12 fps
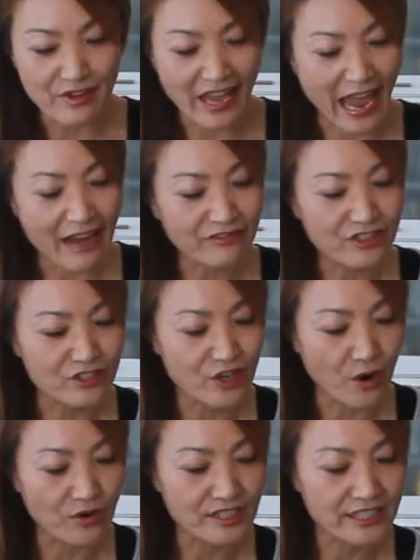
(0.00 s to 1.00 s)
You have to
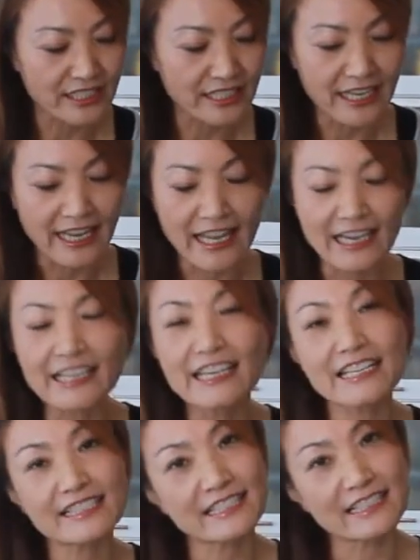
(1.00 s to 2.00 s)
roast at
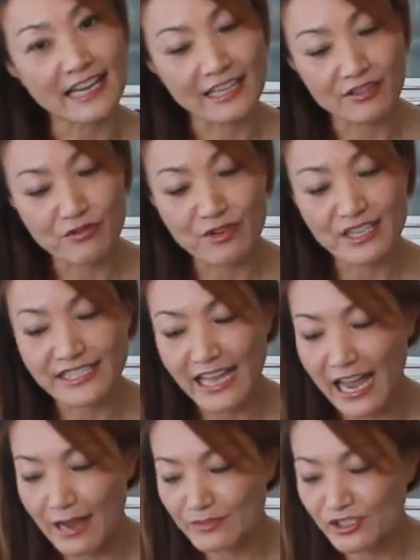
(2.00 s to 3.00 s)
least like 3
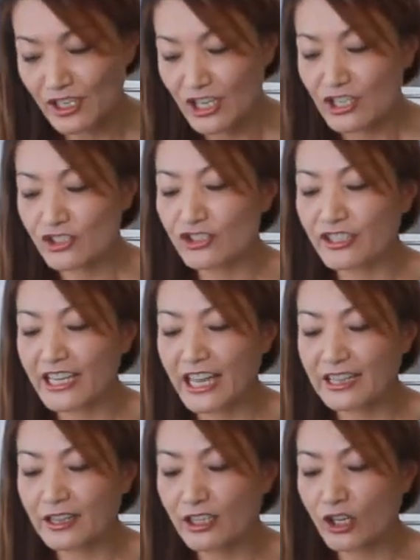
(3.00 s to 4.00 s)
times to
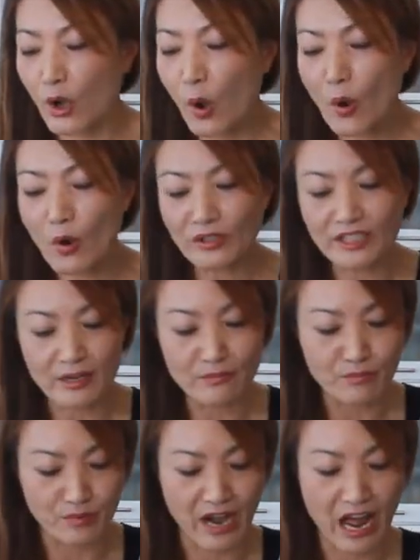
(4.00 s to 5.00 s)
get golden
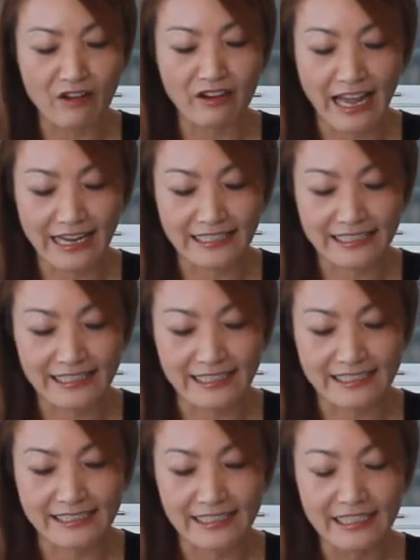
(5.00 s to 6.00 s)
brown like
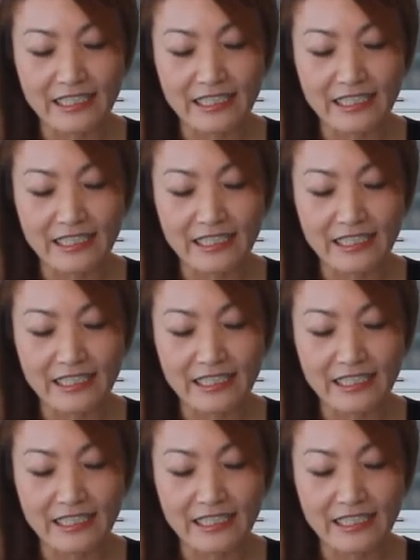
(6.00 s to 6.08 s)
this.